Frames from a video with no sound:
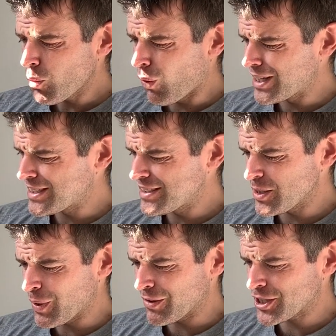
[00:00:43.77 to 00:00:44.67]
"Why didn't he
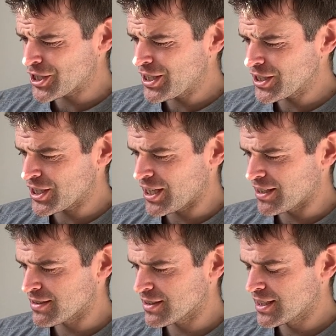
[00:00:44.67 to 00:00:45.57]
wear a shirt?" she
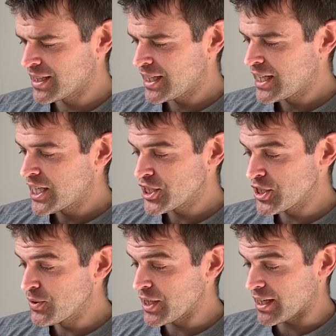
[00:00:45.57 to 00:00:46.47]
asked. She
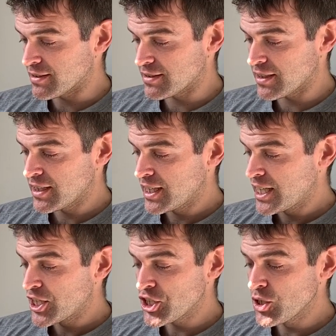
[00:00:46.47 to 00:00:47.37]
knew the answer.
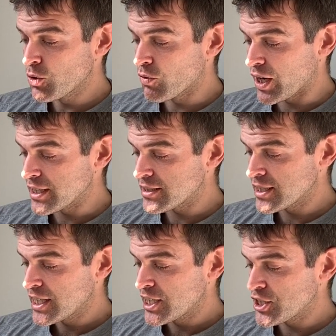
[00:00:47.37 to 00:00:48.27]
She knew all right.
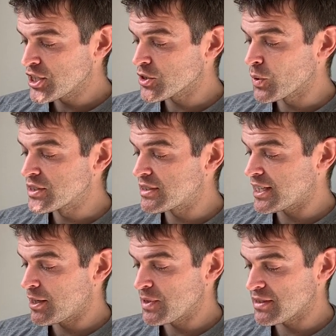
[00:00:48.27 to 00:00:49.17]
She just wanted to
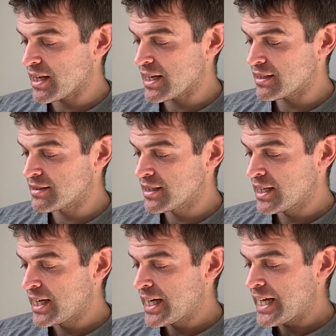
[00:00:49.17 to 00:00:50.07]
hear me say it.
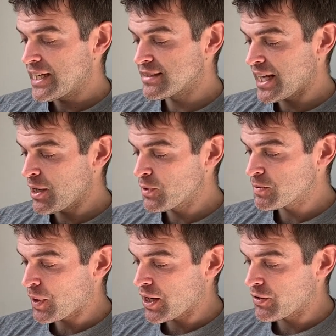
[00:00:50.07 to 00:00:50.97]
His name was
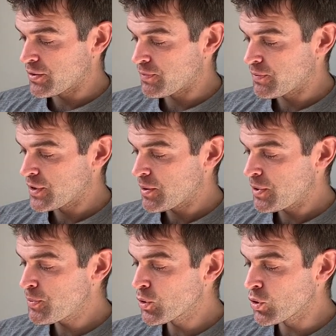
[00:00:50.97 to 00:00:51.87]
Byron.
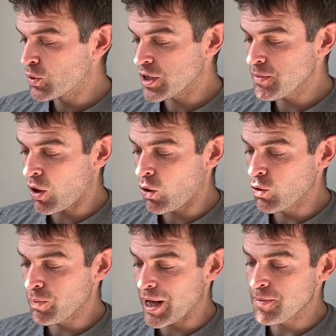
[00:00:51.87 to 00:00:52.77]
People called him
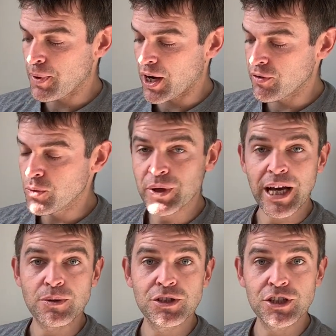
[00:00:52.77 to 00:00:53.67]
Old Ben Byron
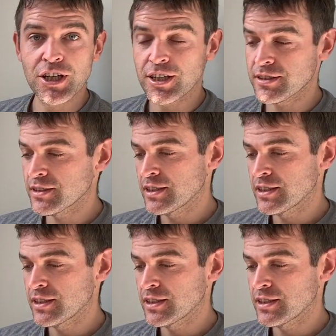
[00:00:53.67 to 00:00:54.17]
without a shirt.